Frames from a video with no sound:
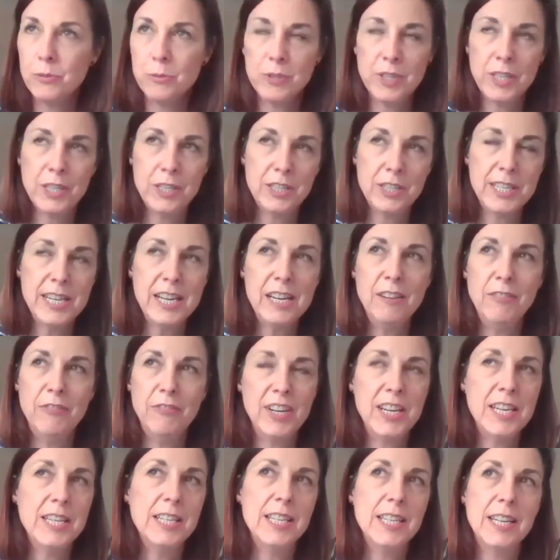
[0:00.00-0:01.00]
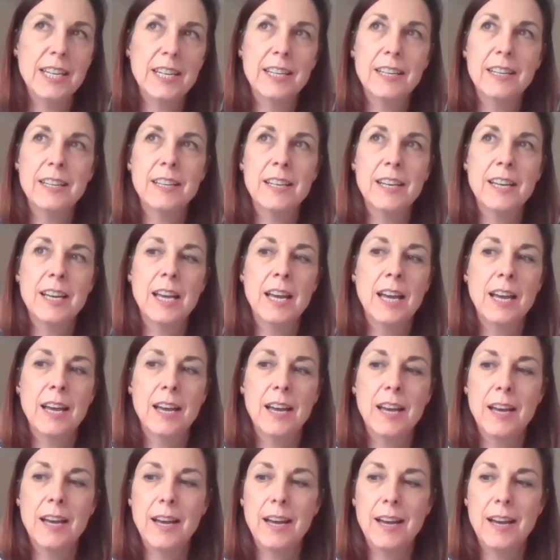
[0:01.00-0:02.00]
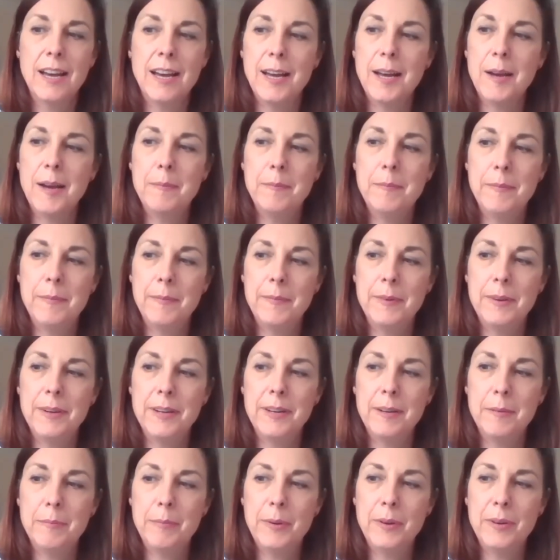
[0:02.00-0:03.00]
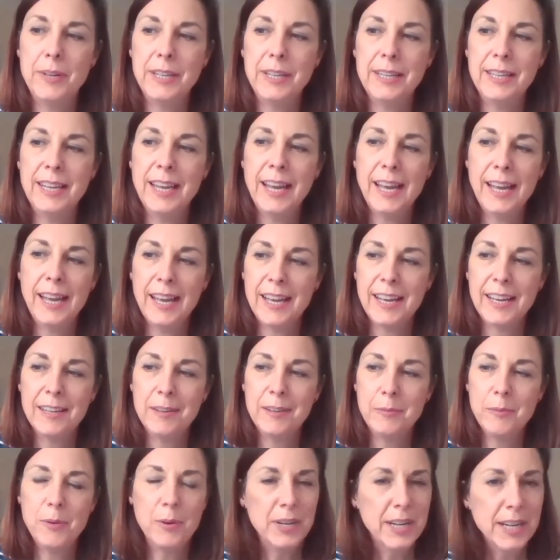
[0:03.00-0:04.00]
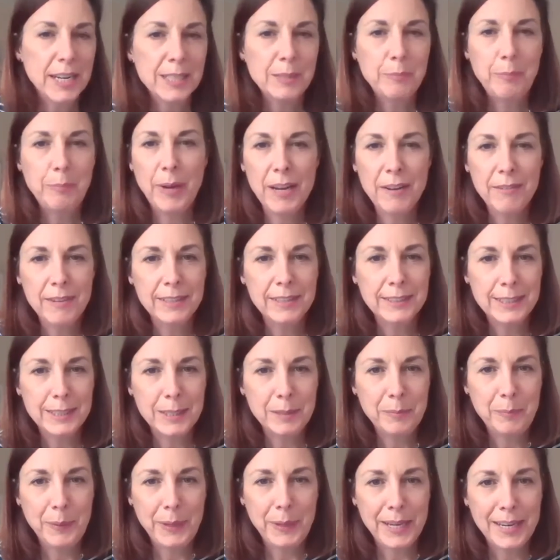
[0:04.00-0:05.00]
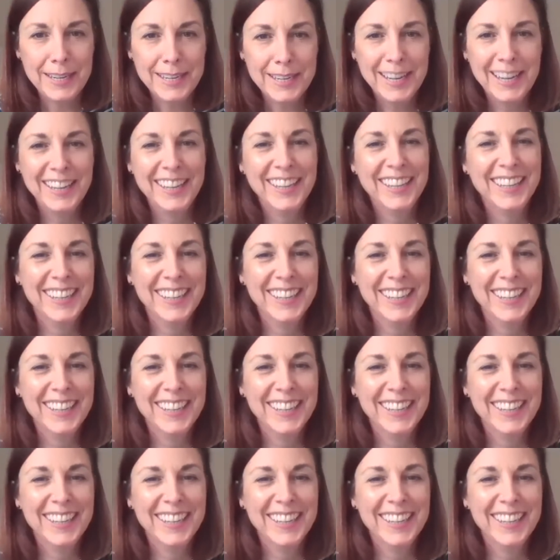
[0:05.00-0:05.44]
or they just need feeding. But yeah, what an experience it's been.